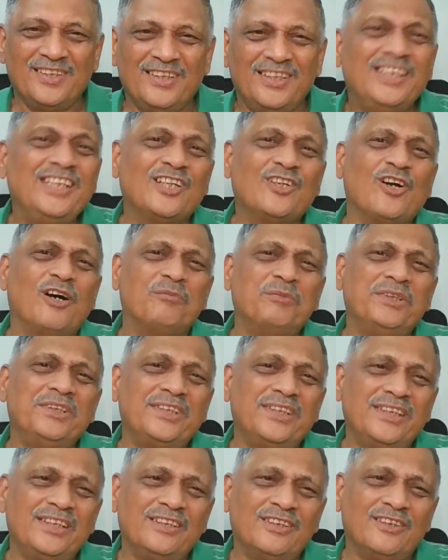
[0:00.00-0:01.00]
He
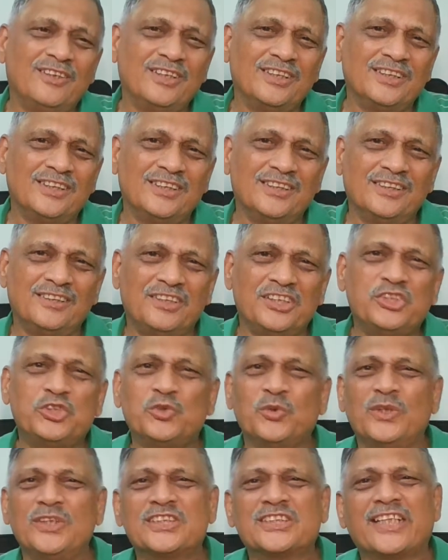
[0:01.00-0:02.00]
commented on the
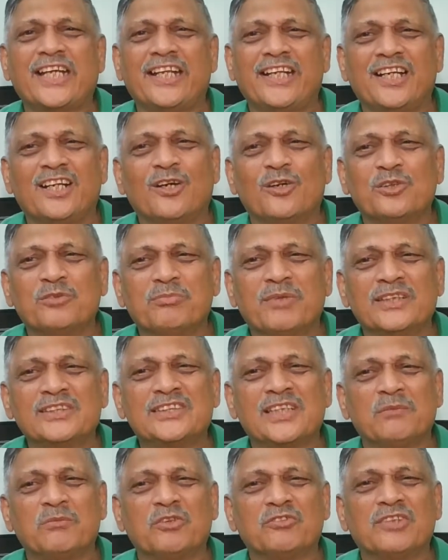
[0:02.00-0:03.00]
rituals carried out by
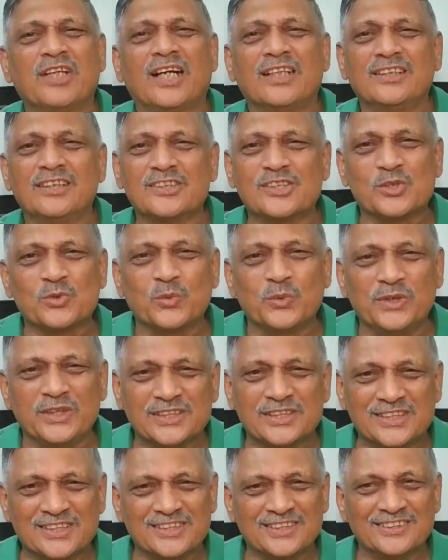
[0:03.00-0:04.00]
some of the other
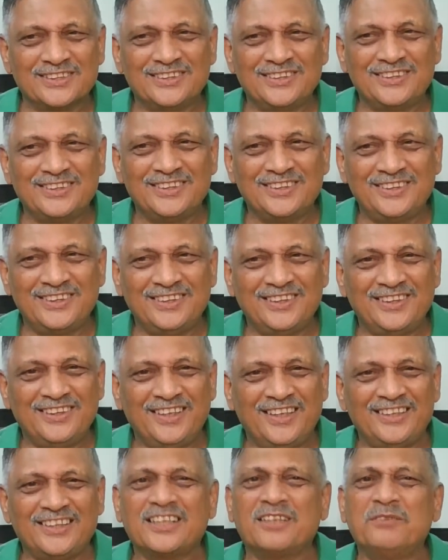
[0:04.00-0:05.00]
students,
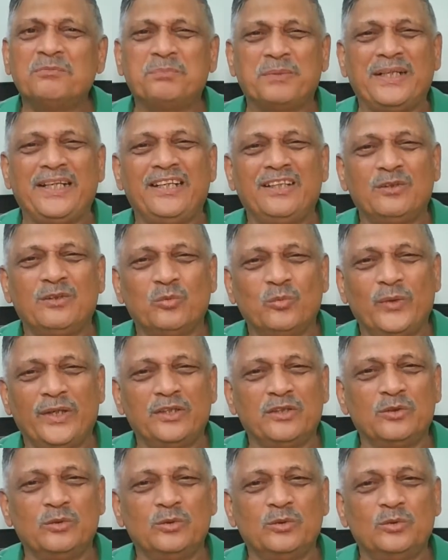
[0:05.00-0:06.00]
and the complaint
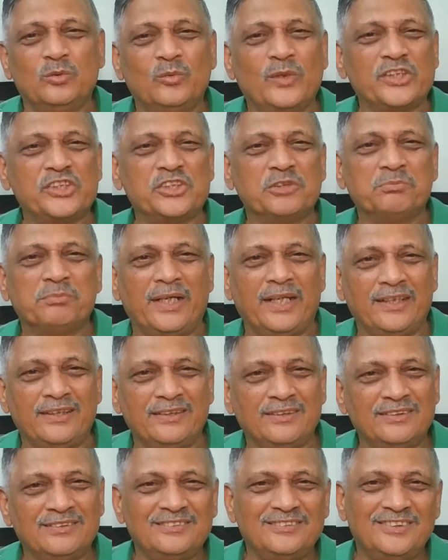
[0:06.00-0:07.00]
went to Vaishampayan.
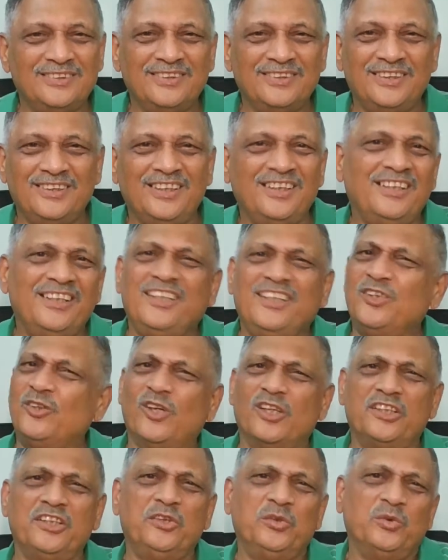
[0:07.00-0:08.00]
He
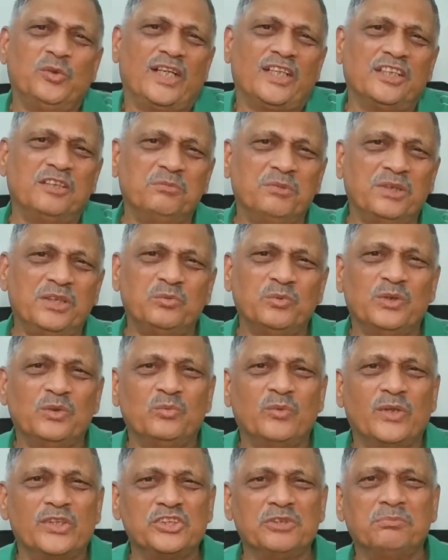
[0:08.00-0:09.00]
got into argument with
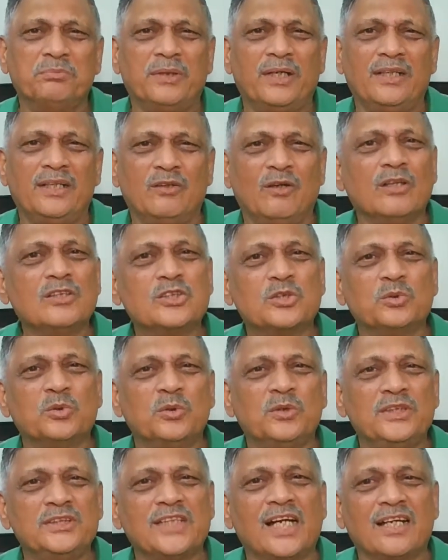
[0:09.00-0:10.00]
Vaishampayan,
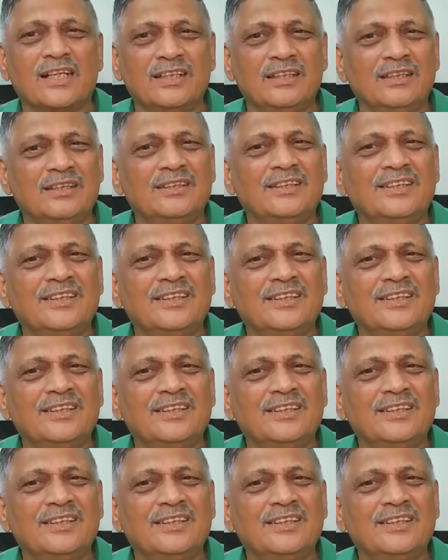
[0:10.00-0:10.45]
also his uncle.